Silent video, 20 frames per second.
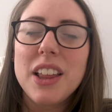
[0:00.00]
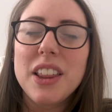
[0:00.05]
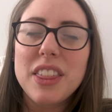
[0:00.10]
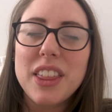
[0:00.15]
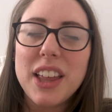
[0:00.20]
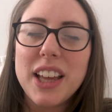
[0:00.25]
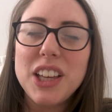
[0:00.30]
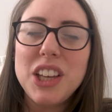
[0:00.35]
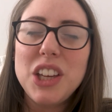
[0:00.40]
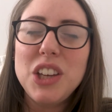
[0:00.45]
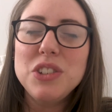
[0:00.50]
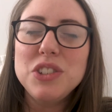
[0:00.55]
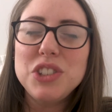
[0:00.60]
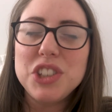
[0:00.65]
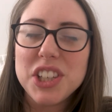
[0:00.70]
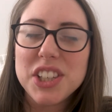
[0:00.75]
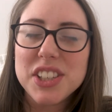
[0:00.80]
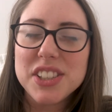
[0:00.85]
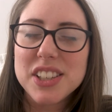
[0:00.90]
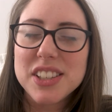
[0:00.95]
Thank you,
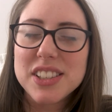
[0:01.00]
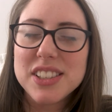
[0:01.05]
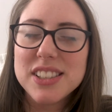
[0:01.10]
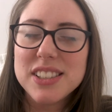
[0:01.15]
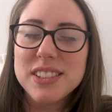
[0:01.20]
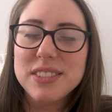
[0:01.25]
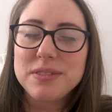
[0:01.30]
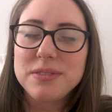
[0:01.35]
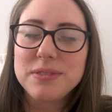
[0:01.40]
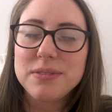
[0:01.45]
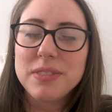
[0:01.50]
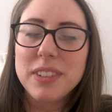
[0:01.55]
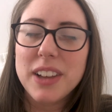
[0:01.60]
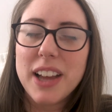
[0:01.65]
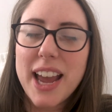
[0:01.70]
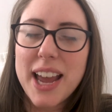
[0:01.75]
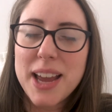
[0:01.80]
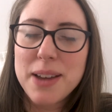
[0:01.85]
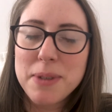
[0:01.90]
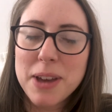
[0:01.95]
Jesus.
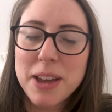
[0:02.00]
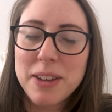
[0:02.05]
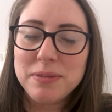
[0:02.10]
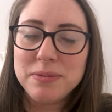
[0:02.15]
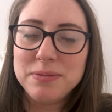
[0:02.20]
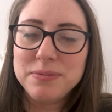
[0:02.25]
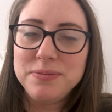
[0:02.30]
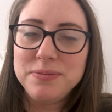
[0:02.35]
Amen.